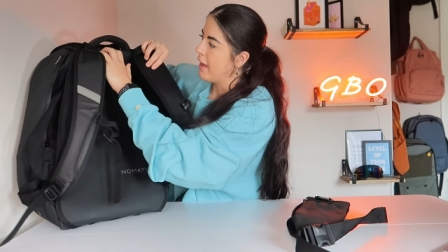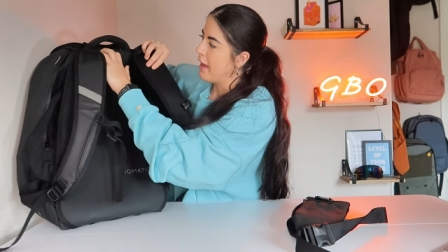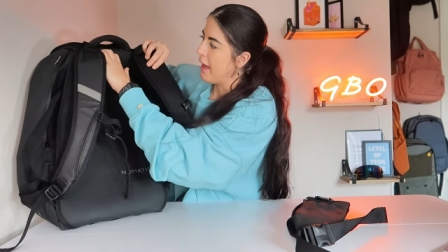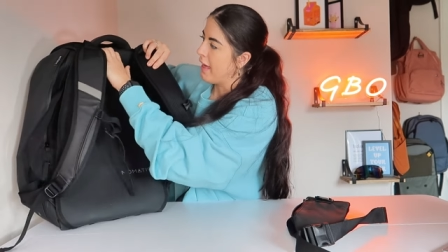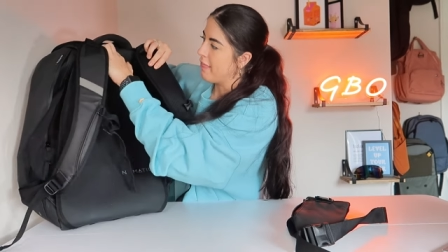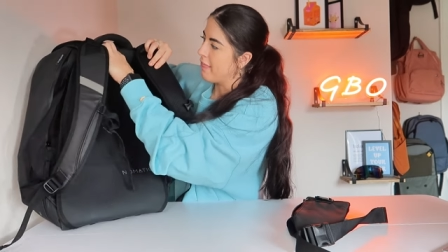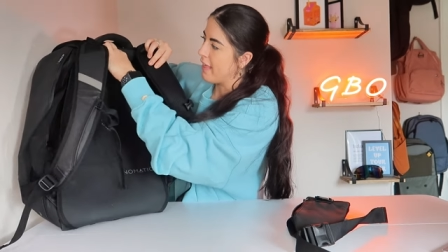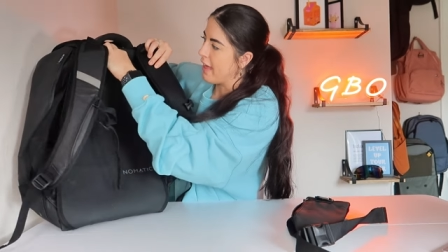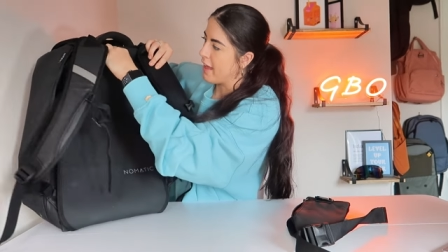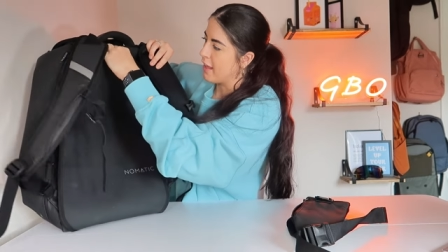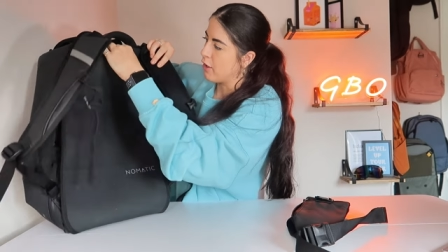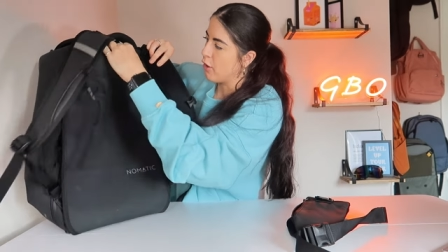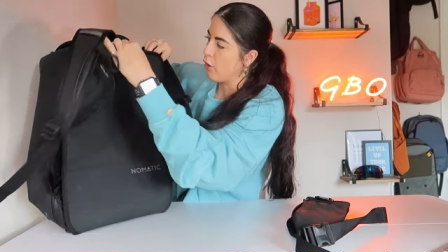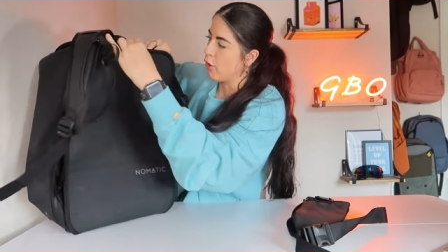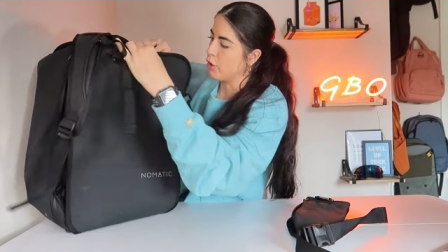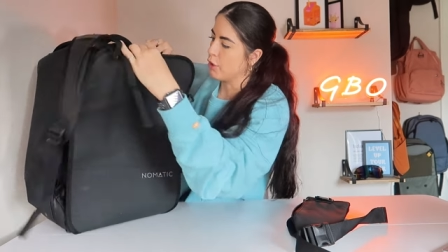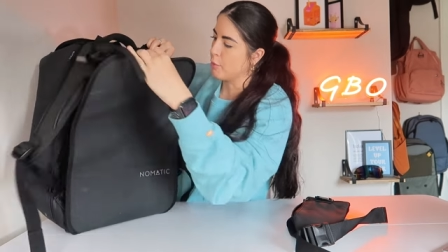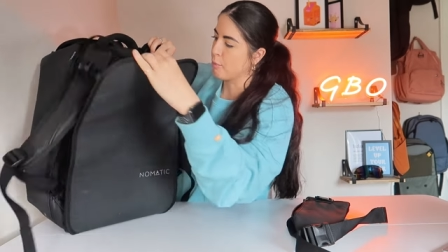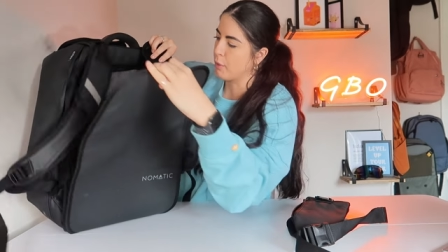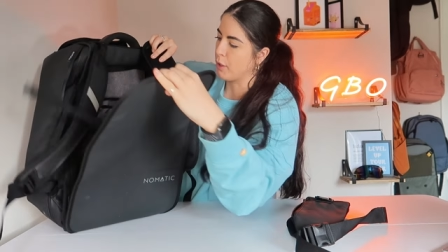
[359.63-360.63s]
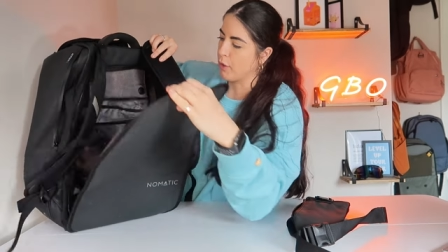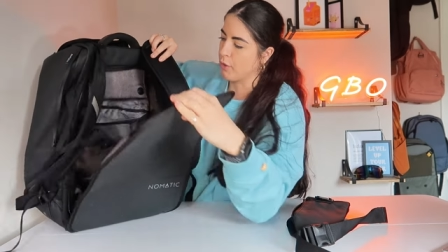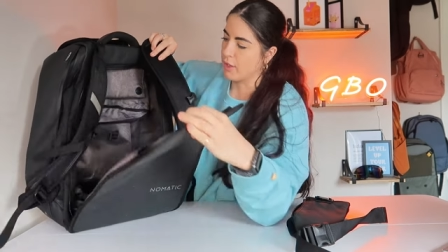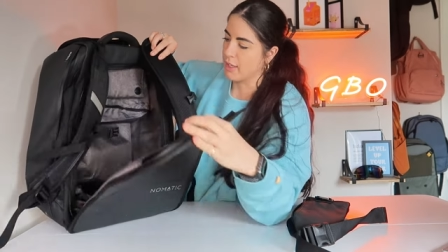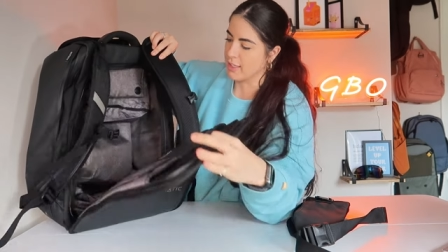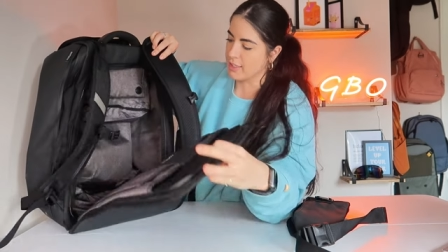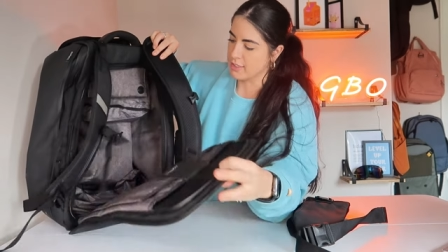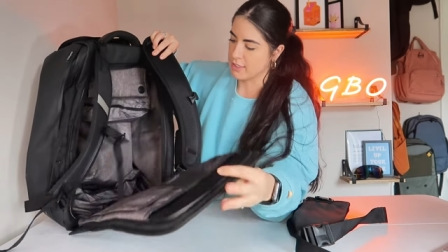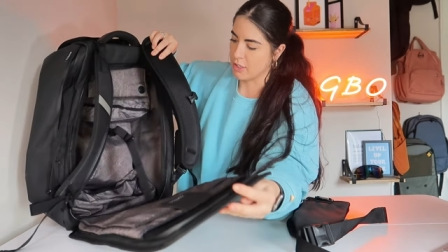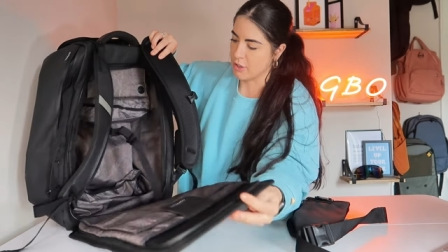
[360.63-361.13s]
and then all your
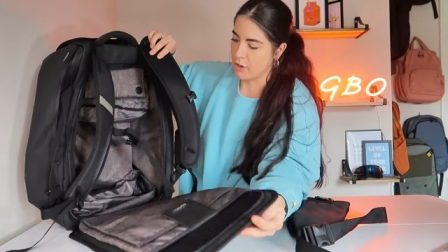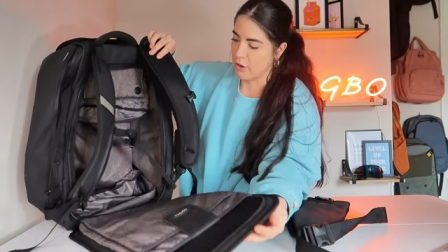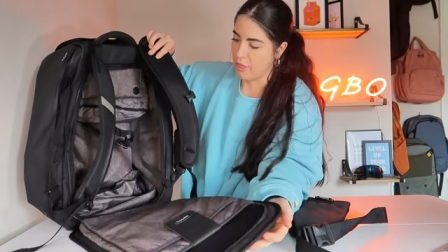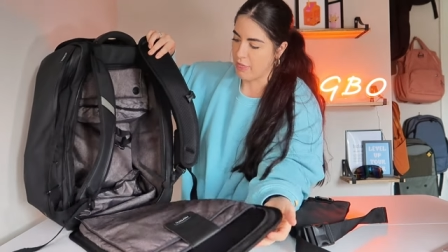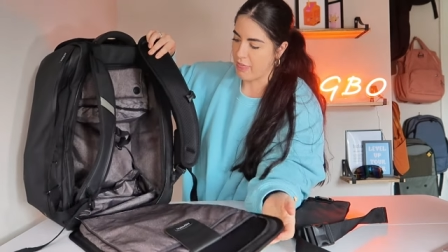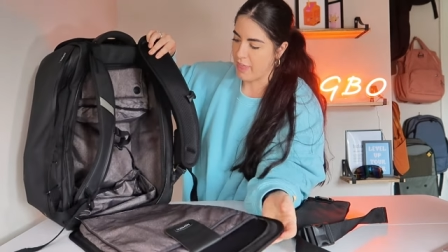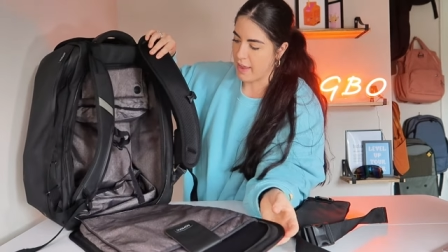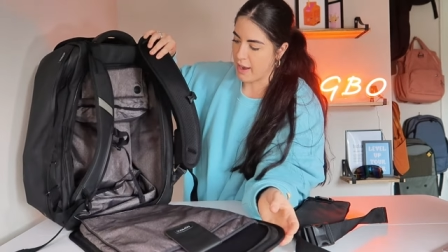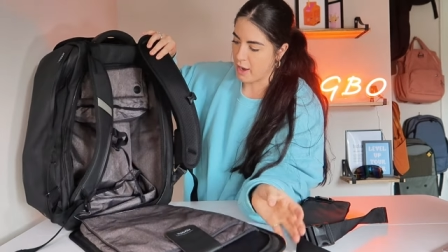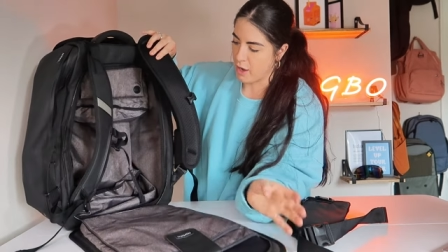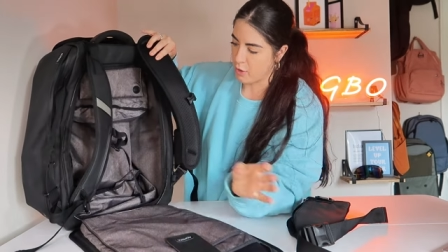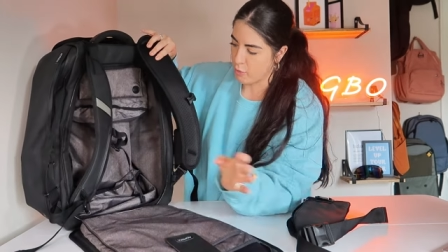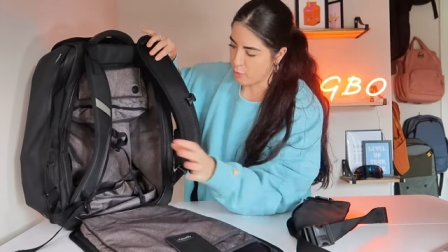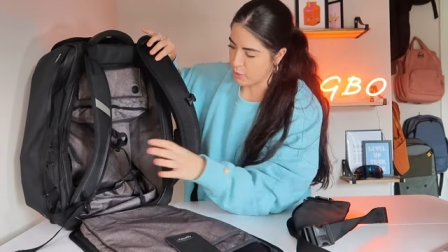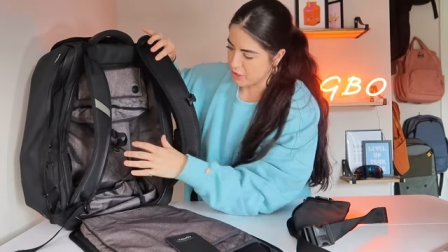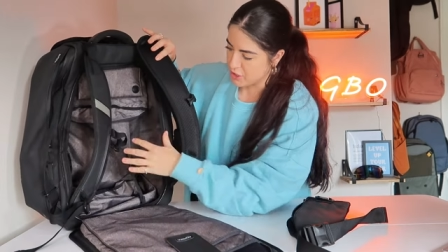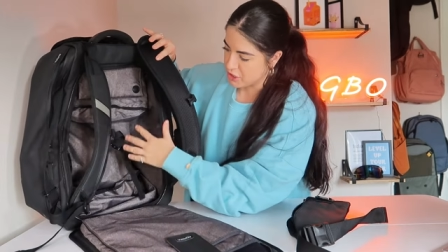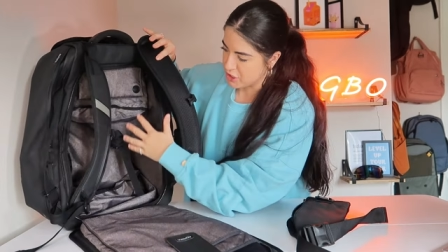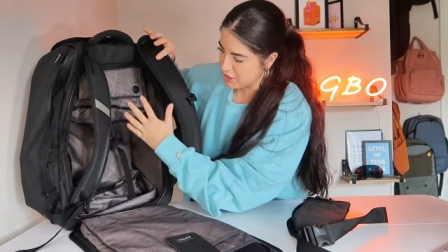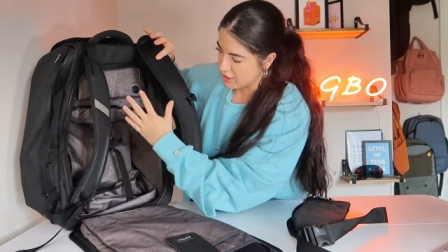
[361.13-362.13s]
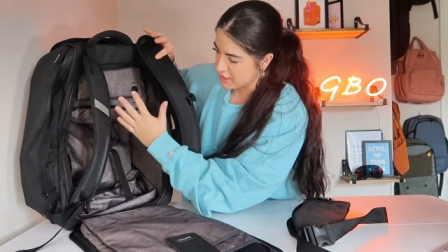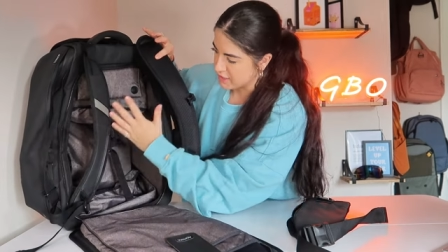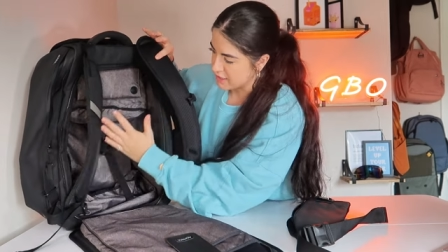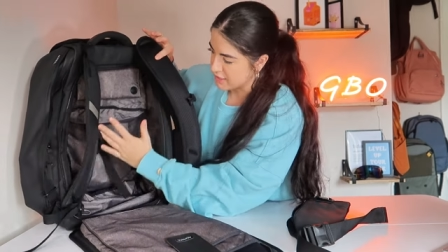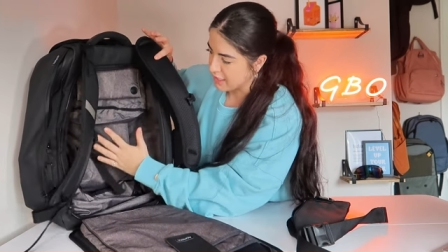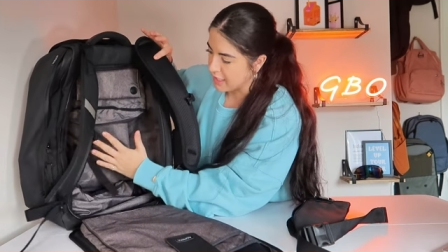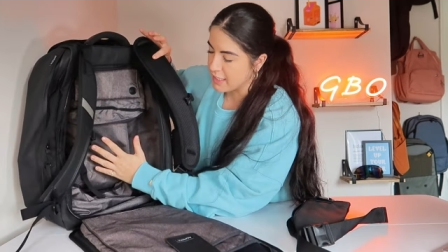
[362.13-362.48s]
belongings are there which is